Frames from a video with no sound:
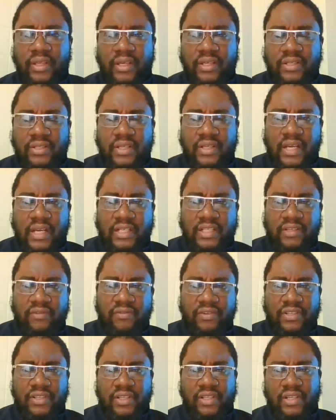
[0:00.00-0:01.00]
is the
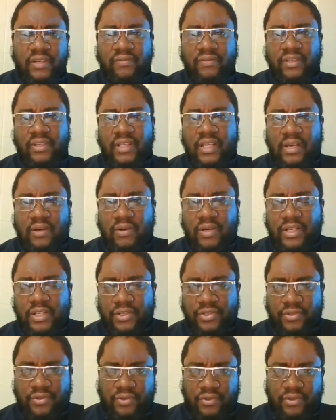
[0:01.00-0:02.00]
activity of the Dawa
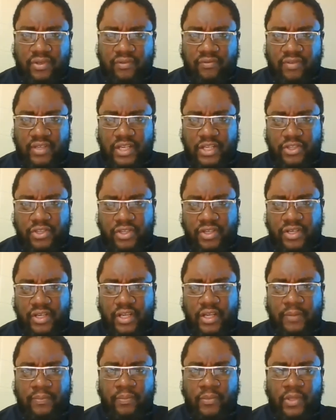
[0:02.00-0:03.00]
Institute of
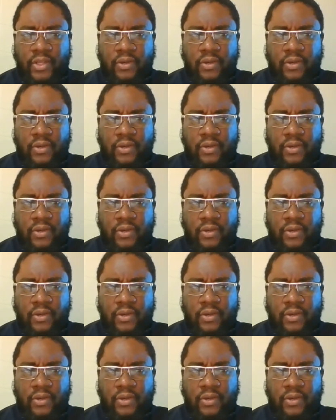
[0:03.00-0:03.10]
Nigeria,